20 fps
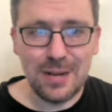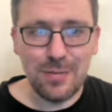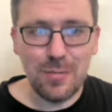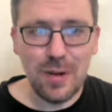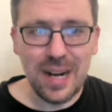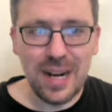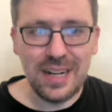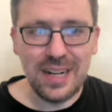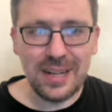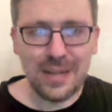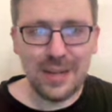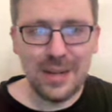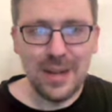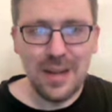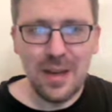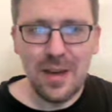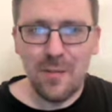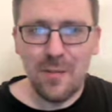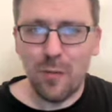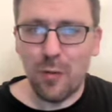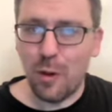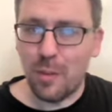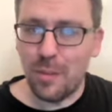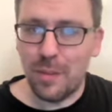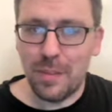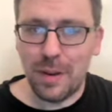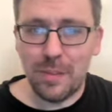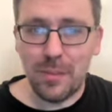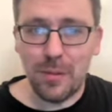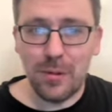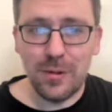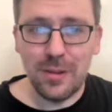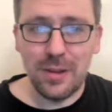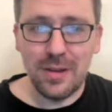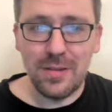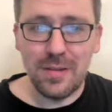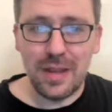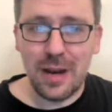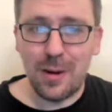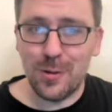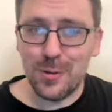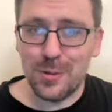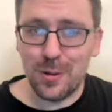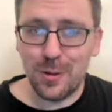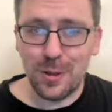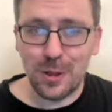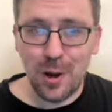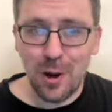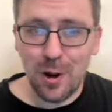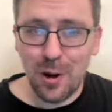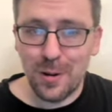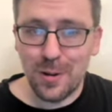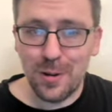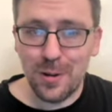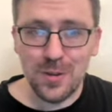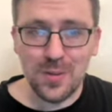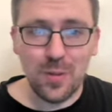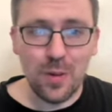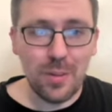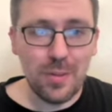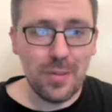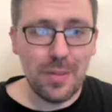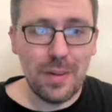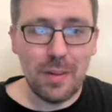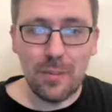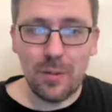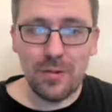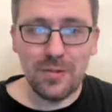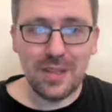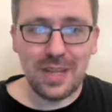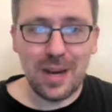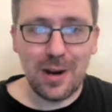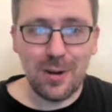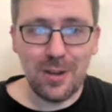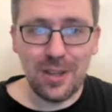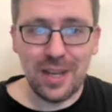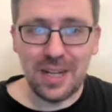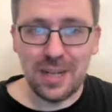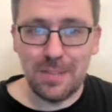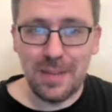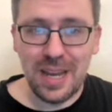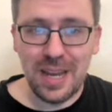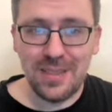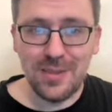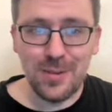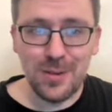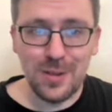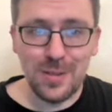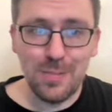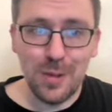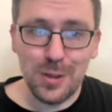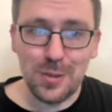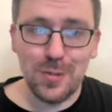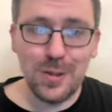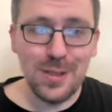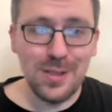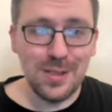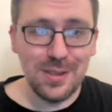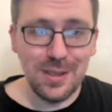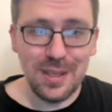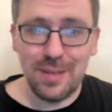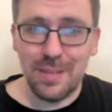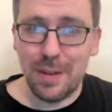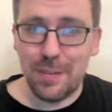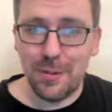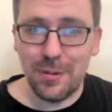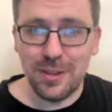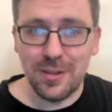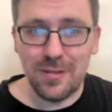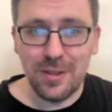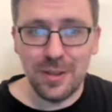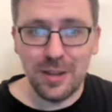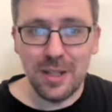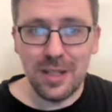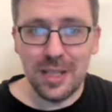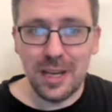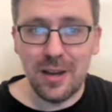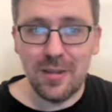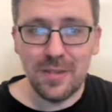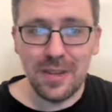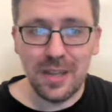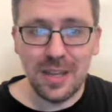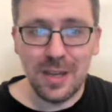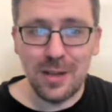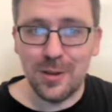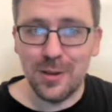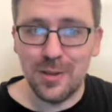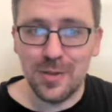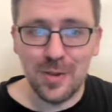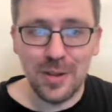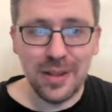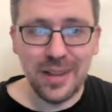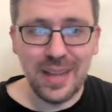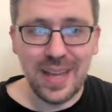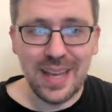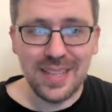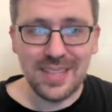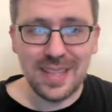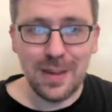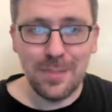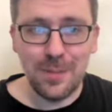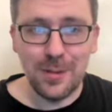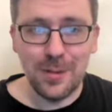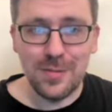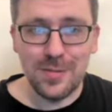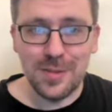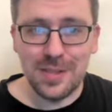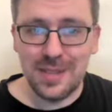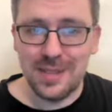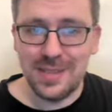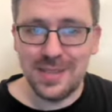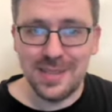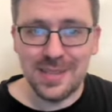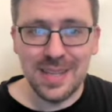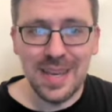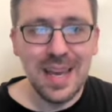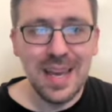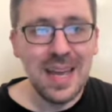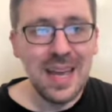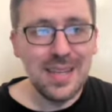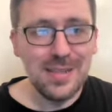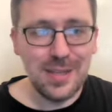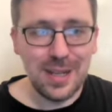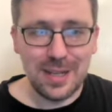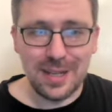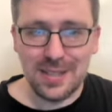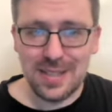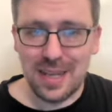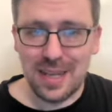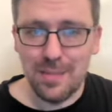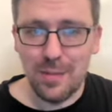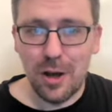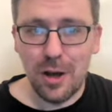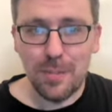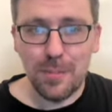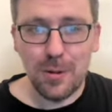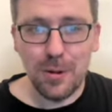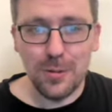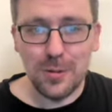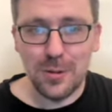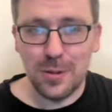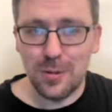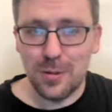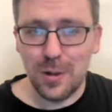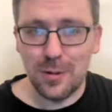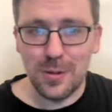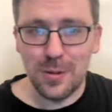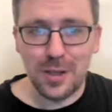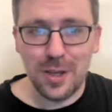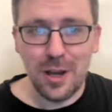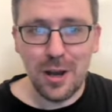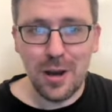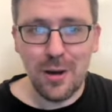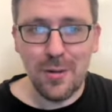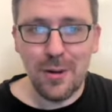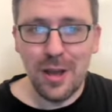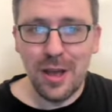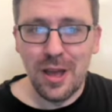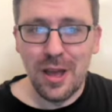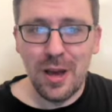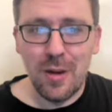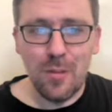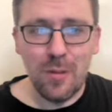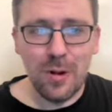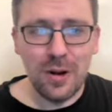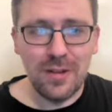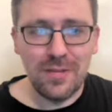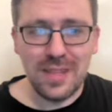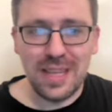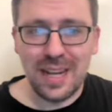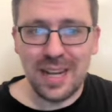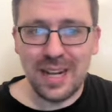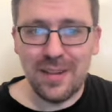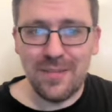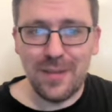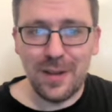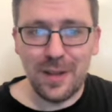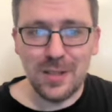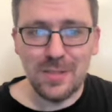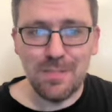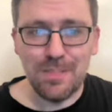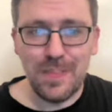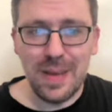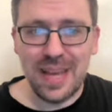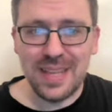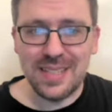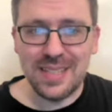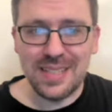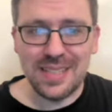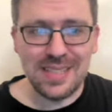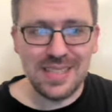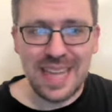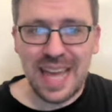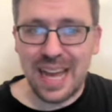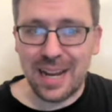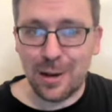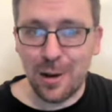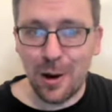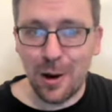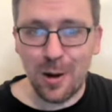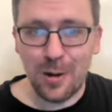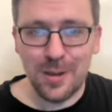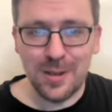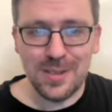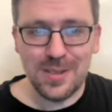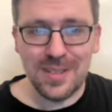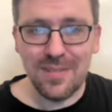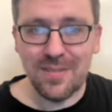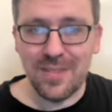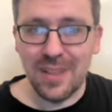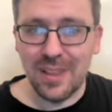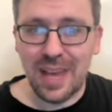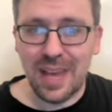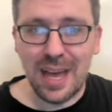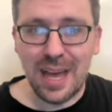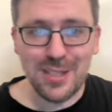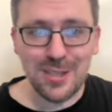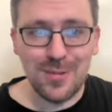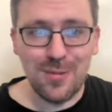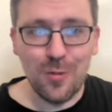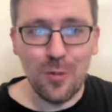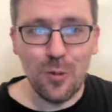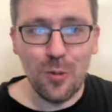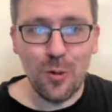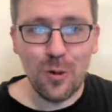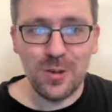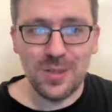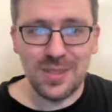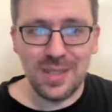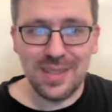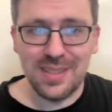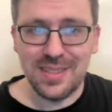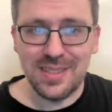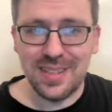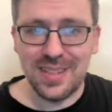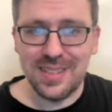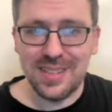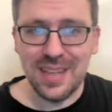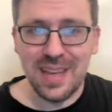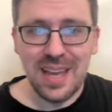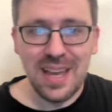Reddick, former member of the Arizona Cardinals, former member of the Carolina Panthers, most recently a member of the Philadelphia Eagles for the last couple of seasons, second team All-Pro 2 years ago, one of the NFL's best sack artists of the last 4 seasons.